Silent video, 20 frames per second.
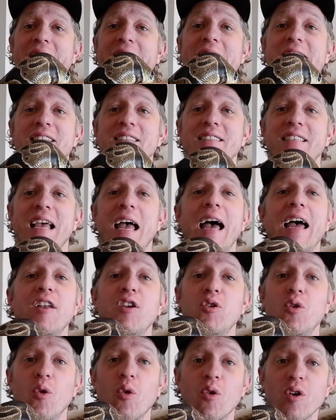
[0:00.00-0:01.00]
It's a
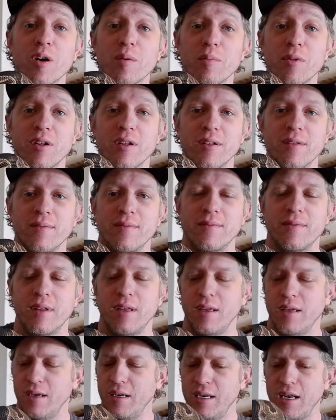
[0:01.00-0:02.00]
normal.
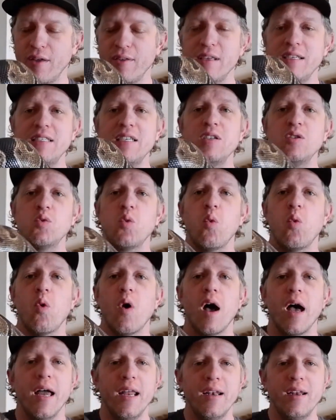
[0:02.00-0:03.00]
Now this is
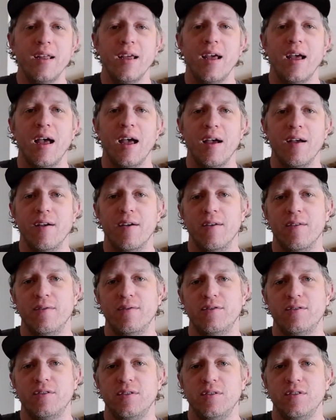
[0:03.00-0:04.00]
one
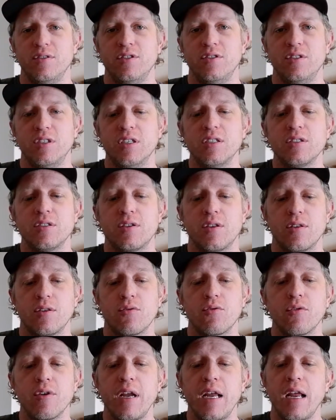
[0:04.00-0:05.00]
of just
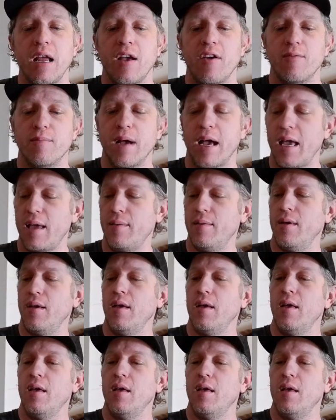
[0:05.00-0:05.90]
3 of my